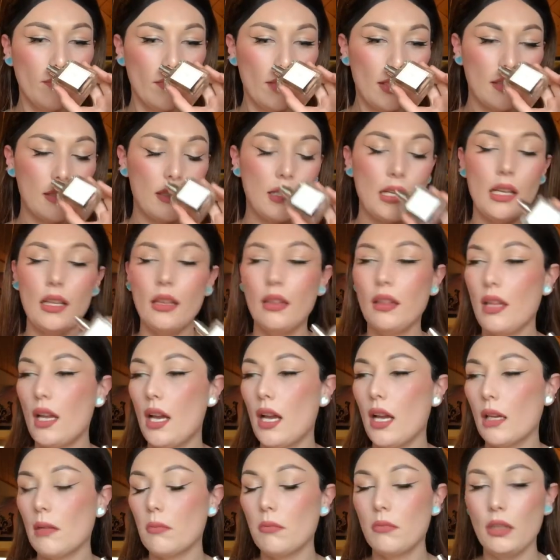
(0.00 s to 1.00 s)
It's got
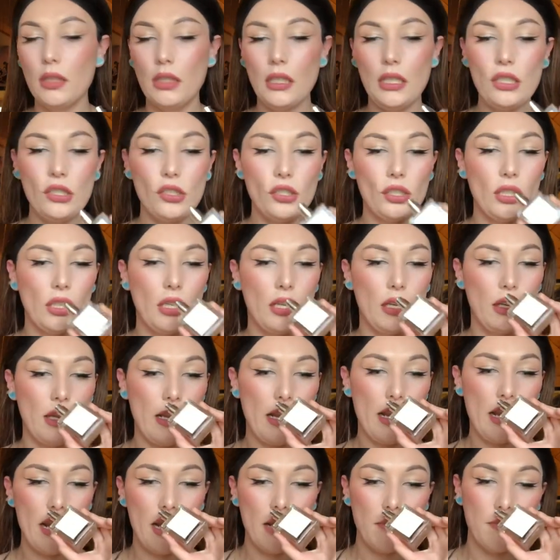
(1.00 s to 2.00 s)
lime, lychee,
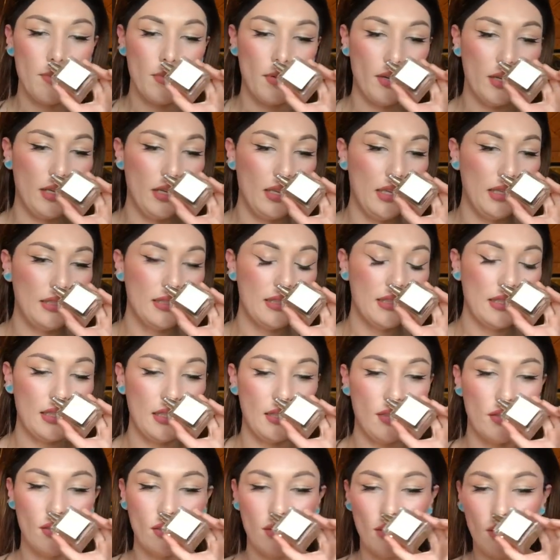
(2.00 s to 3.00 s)
amber,
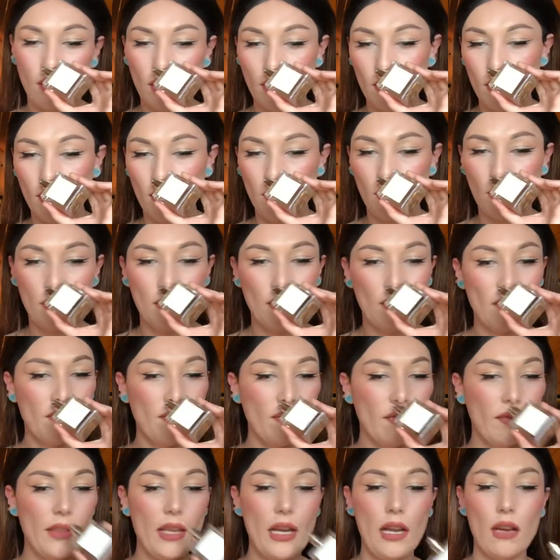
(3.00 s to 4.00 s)
incense, oud,
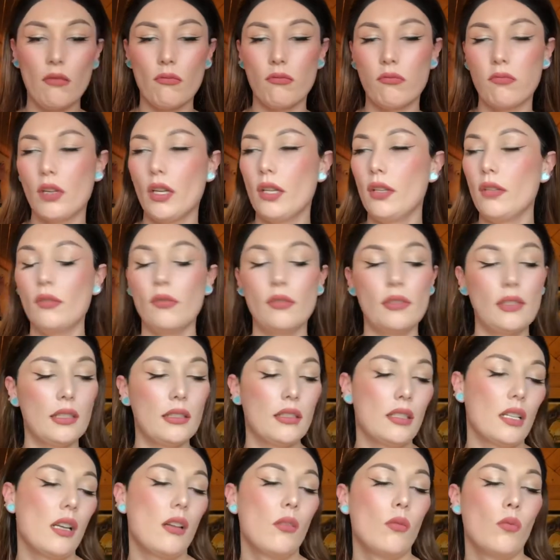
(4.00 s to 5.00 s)
that rose. It's
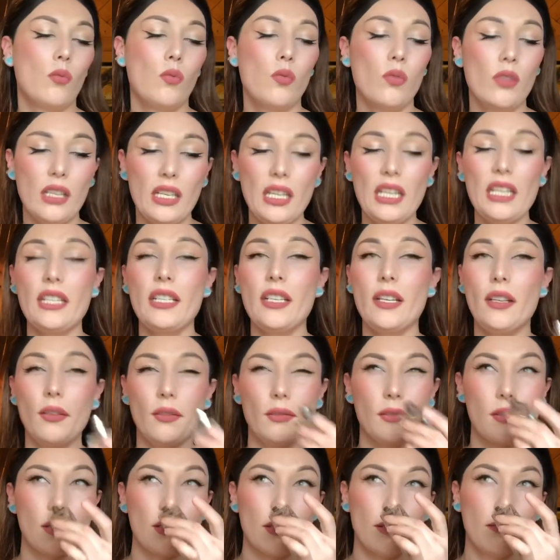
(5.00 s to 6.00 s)
got woody
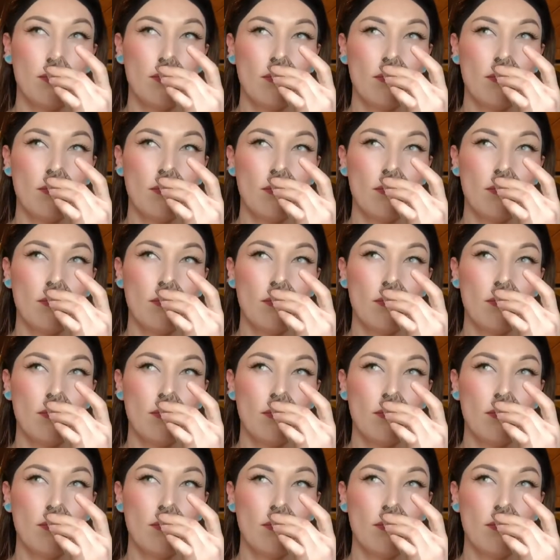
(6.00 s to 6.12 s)
notes.